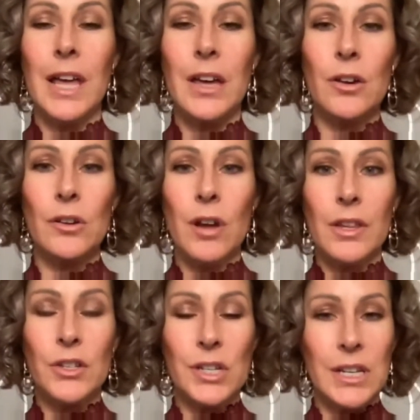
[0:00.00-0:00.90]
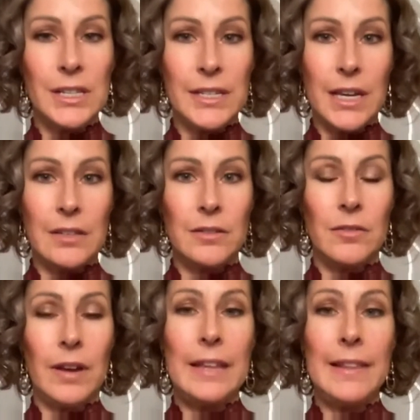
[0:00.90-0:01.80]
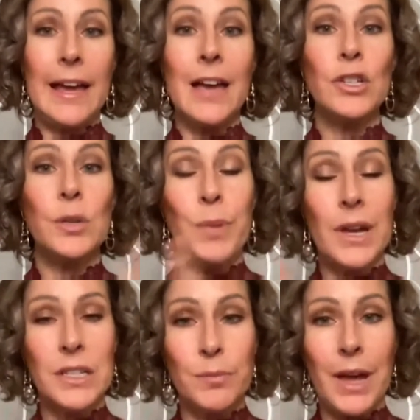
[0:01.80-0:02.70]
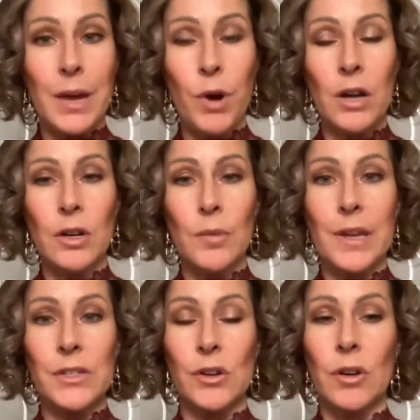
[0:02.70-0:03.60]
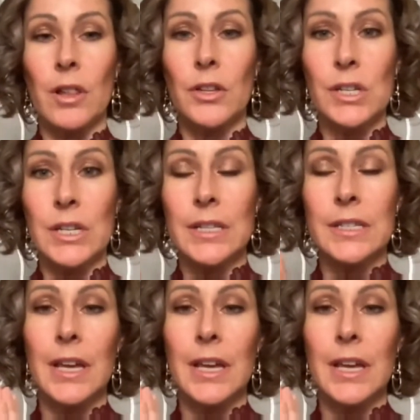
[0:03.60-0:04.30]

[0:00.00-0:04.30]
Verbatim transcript: luck or knowledge and insight, right? Like I actually picked my partner based on knowledge and